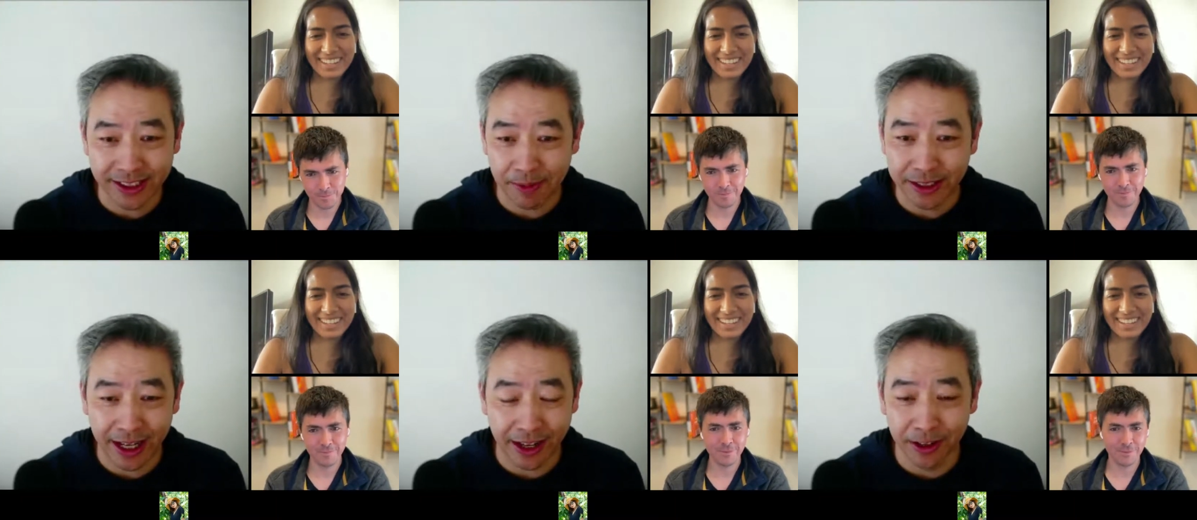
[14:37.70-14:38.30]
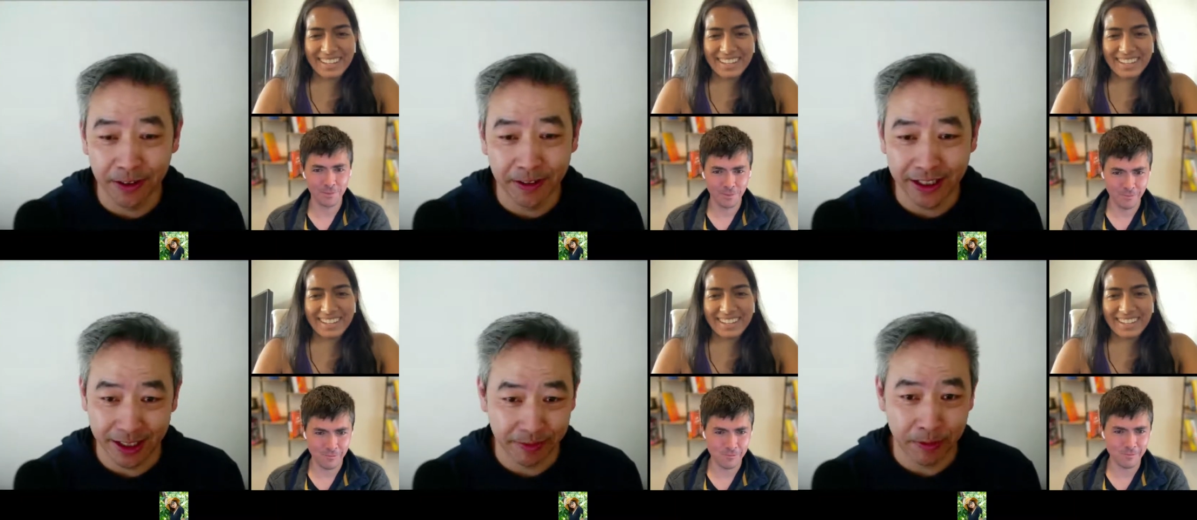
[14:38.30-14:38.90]
Speaker 1: San Mateo, and
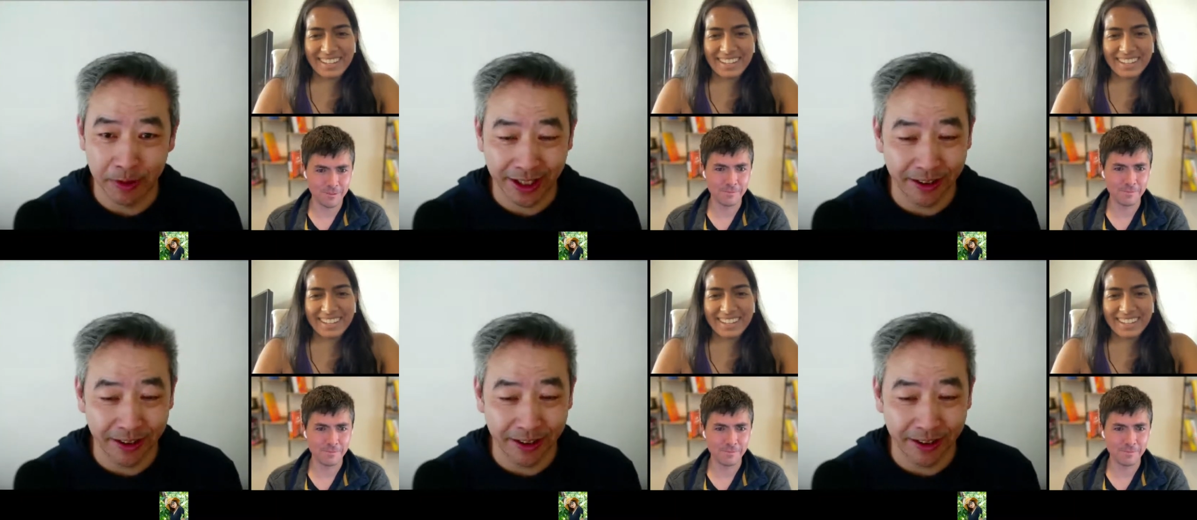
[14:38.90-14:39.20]
they're going to be working